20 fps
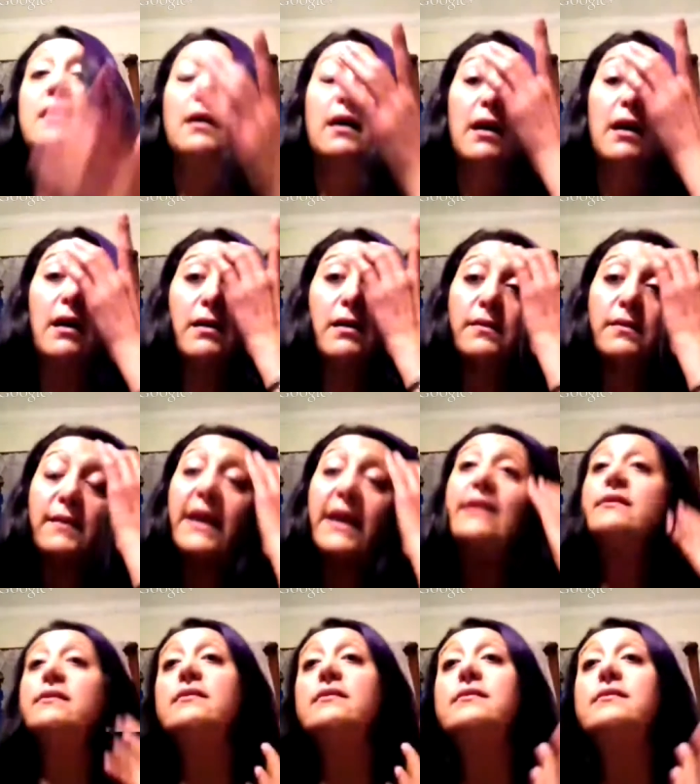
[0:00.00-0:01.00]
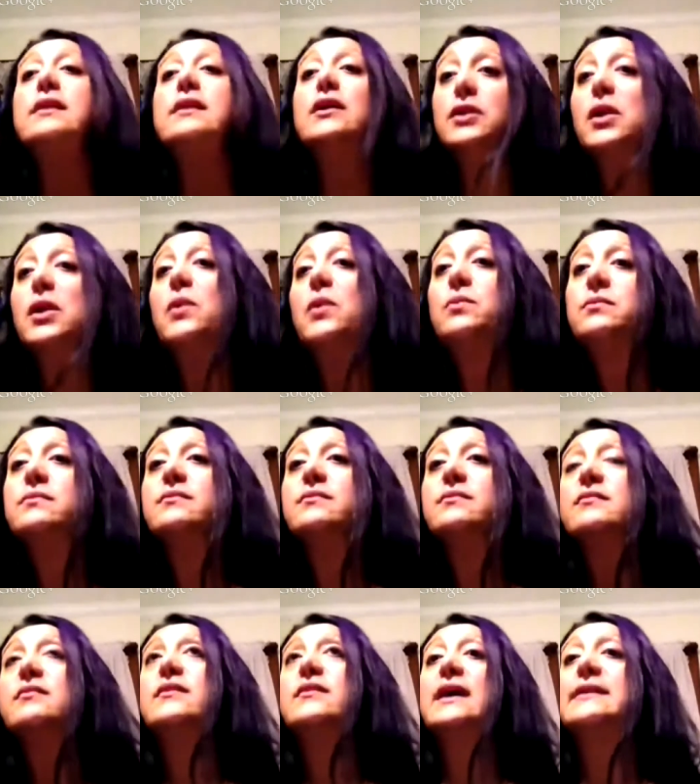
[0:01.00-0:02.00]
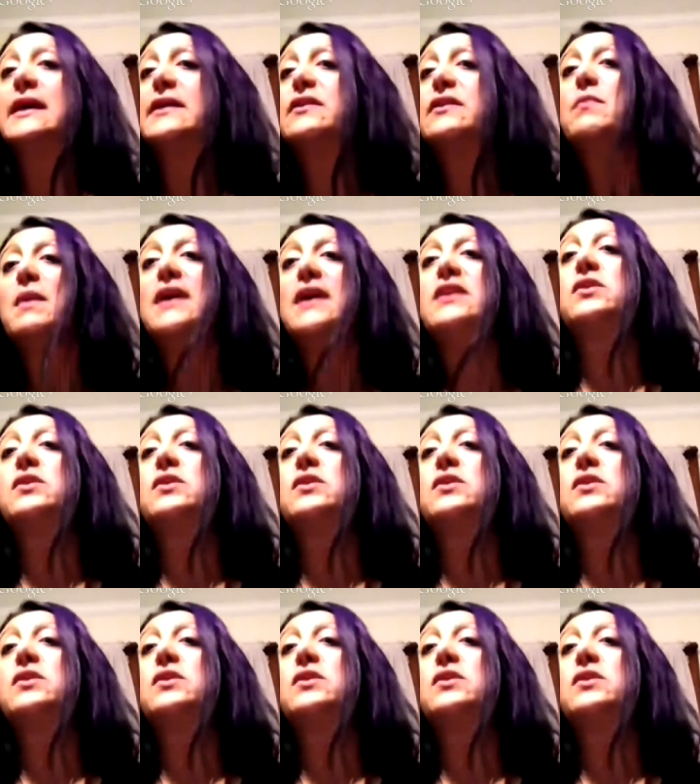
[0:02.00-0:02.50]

And you know, that's my